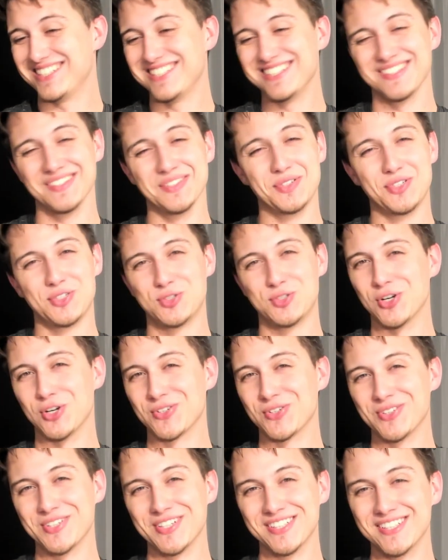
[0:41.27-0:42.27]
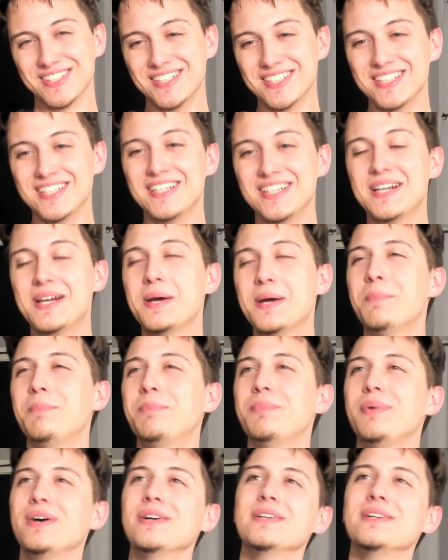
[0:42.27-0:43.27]
It's struggling.
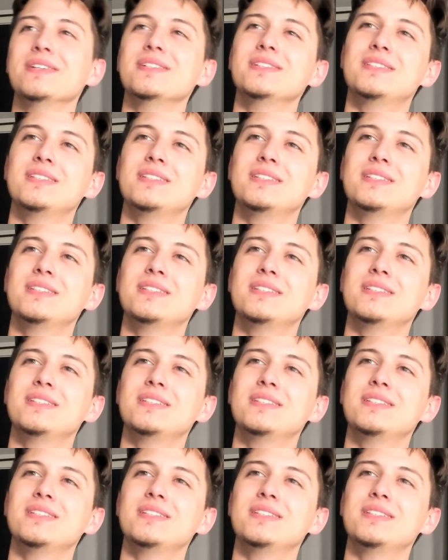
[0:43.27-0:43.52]
But